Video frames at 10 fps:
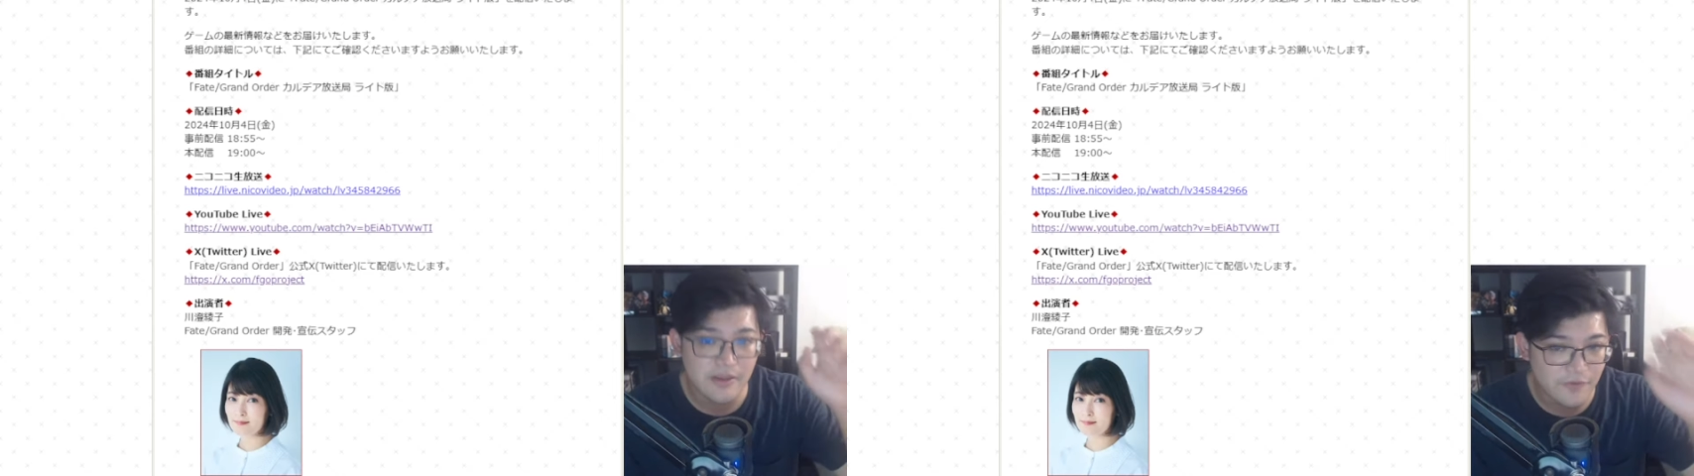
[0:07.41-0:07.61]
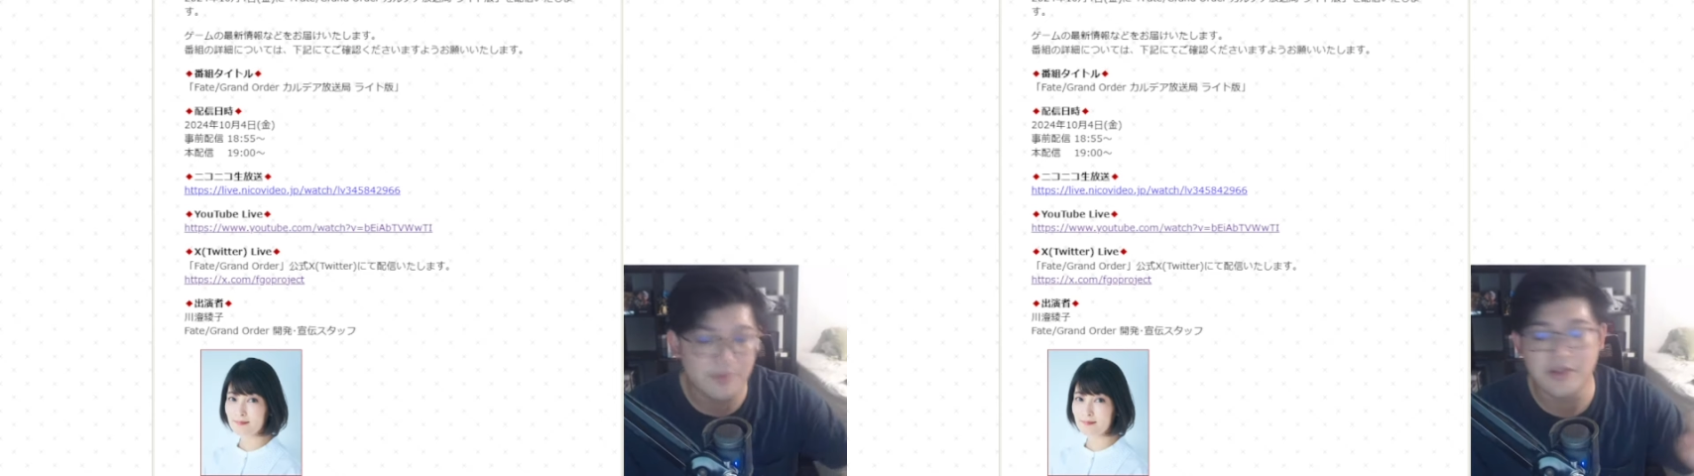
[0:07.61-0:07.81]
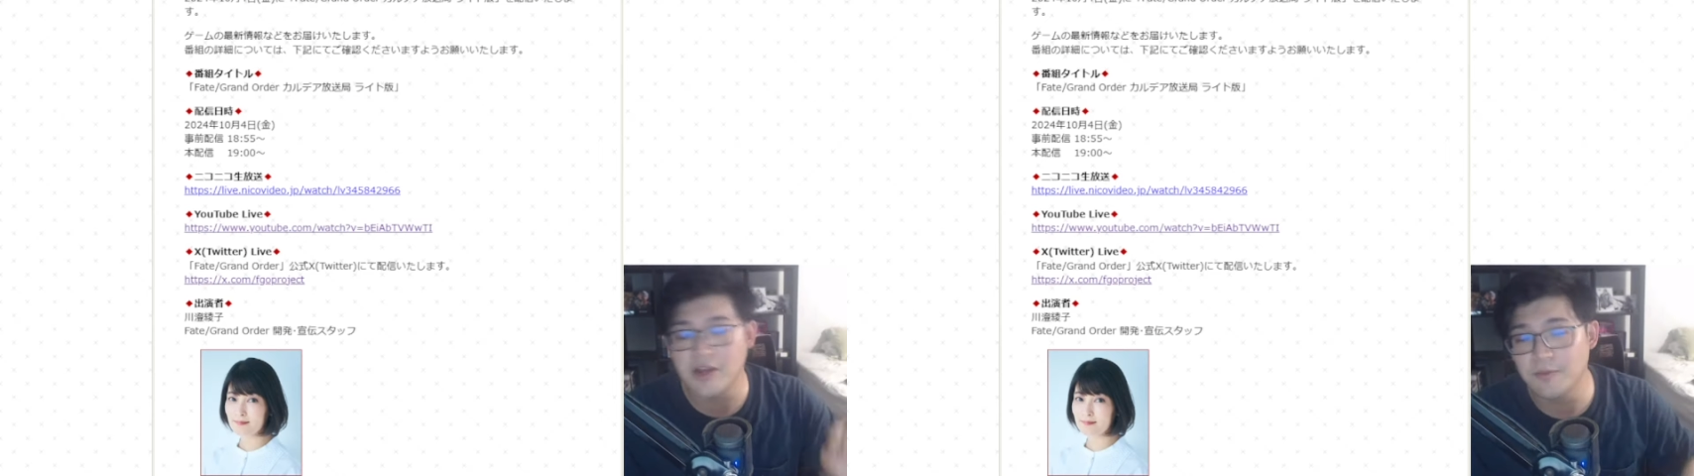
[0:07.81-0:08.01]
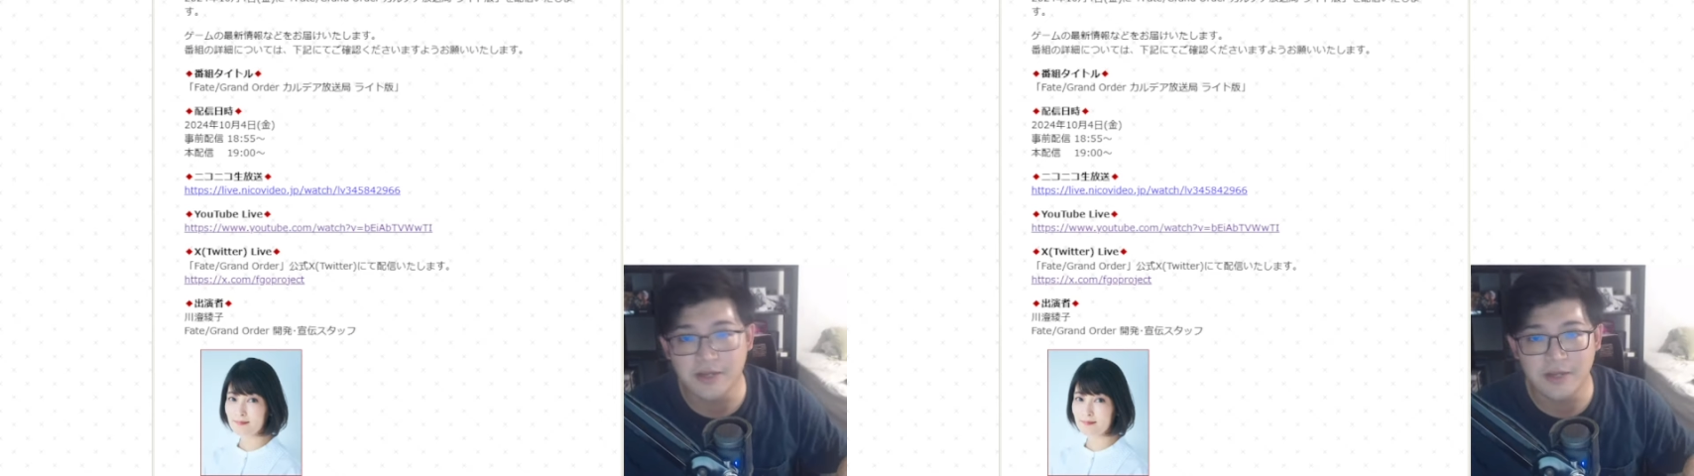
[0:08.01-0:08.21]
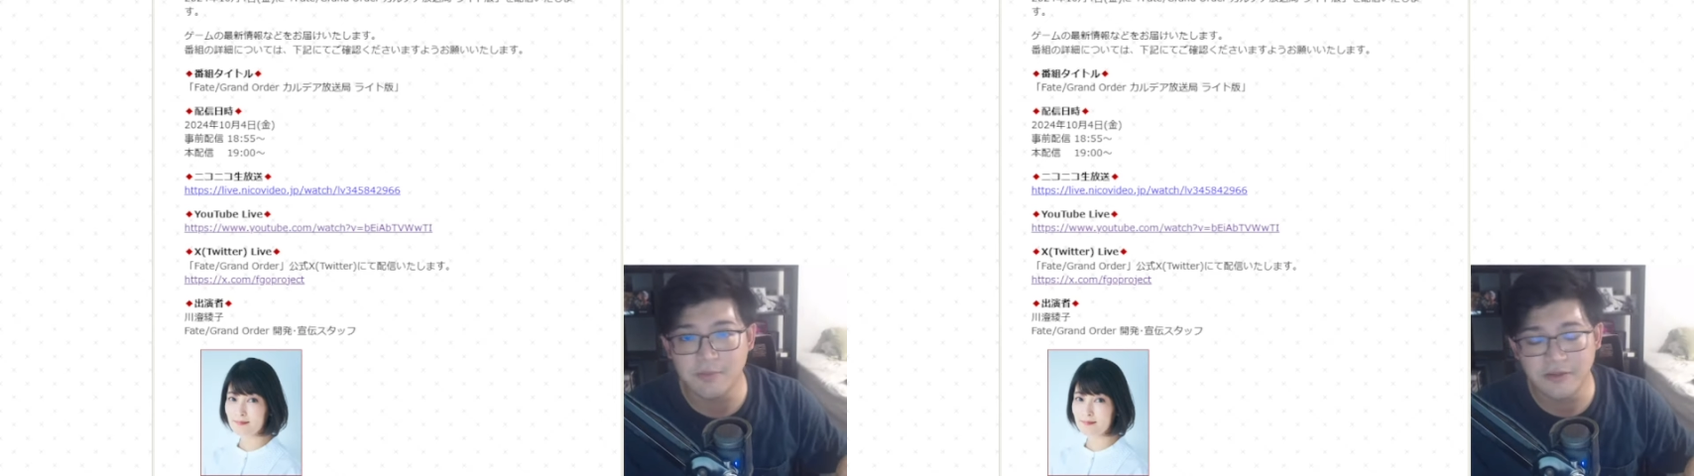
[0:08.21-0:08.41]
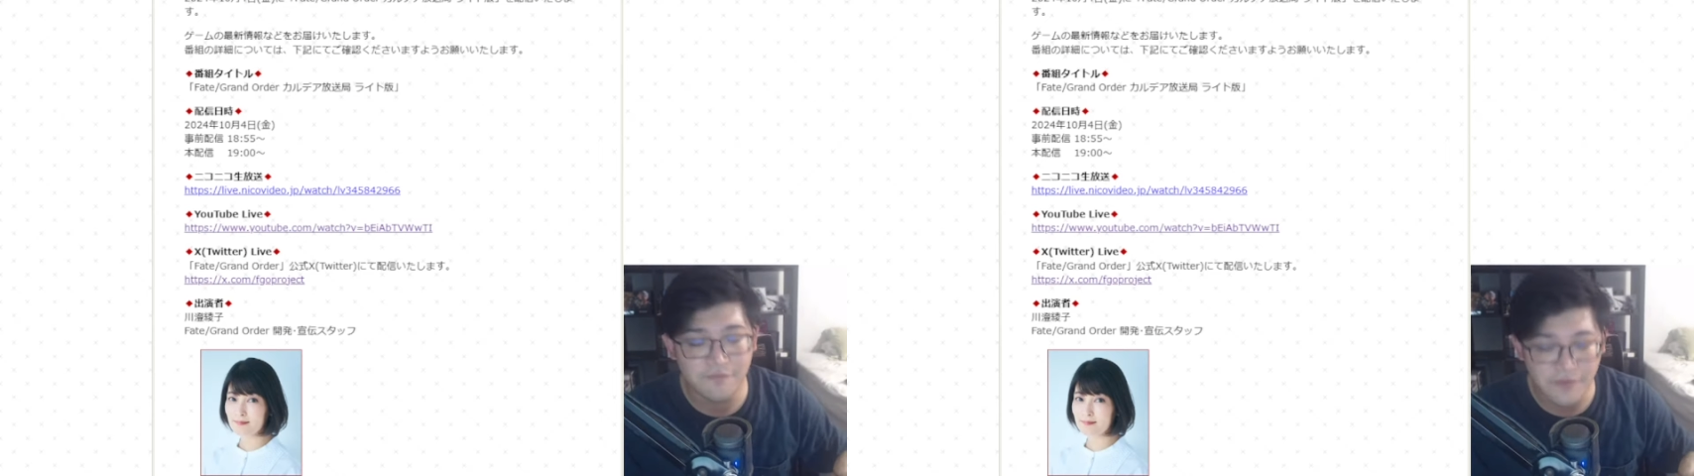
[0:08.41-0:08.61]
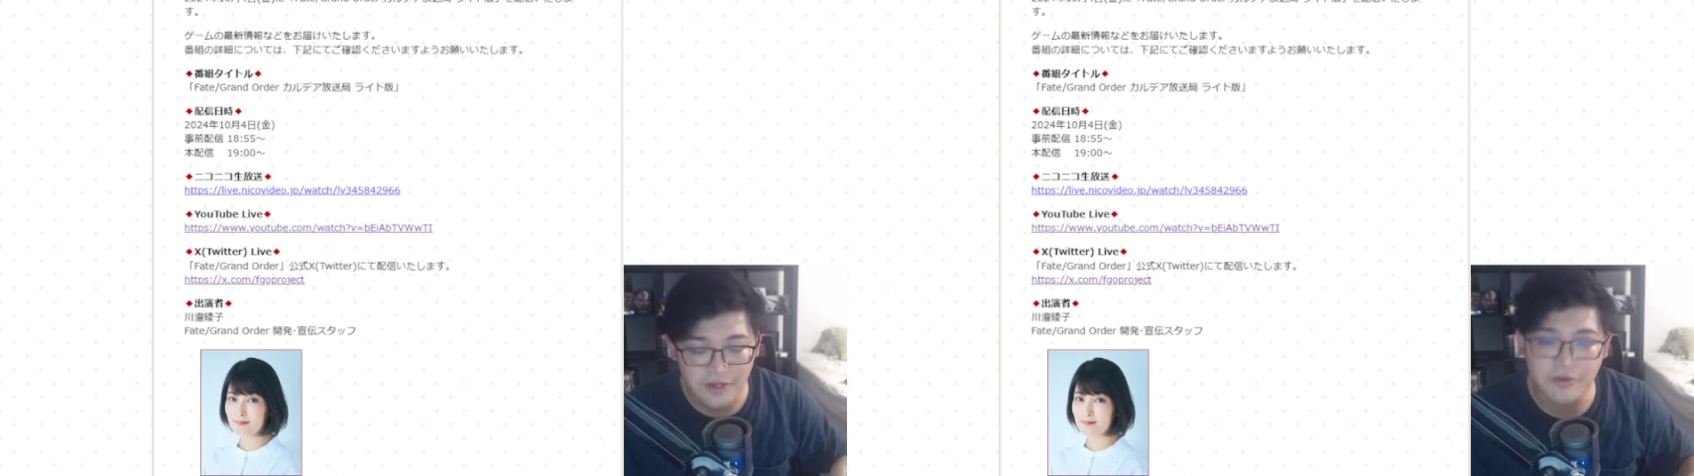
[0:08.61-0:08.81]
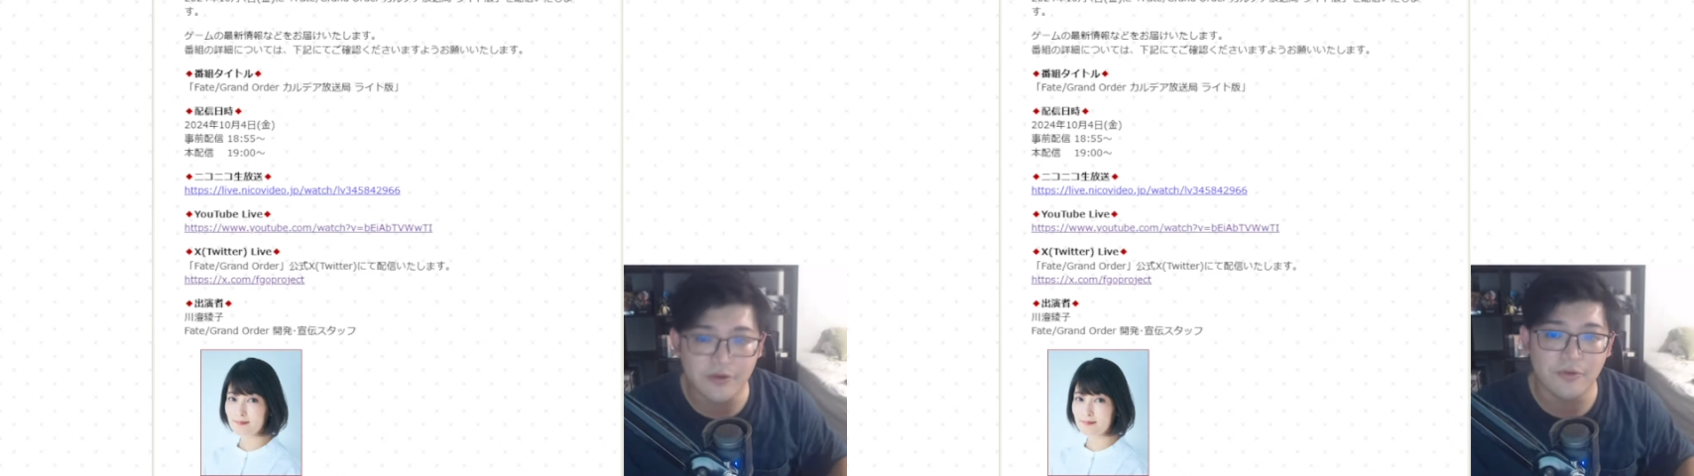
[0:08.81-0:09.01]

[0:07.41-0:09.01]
from the upcoming Fate Grand